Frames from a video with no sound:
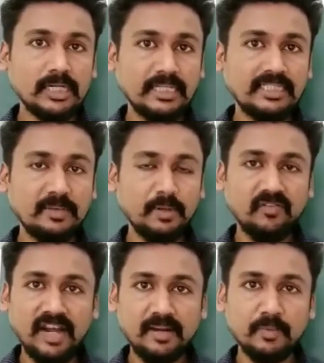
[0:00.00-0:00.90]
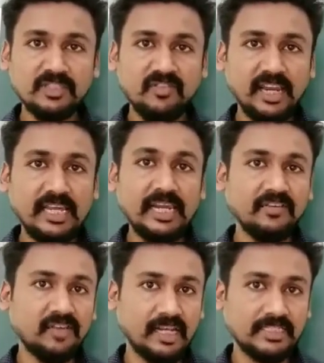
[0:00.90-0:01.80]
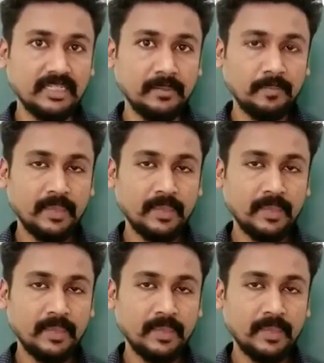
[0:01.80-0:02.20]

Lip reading: concept of atmospheric refraction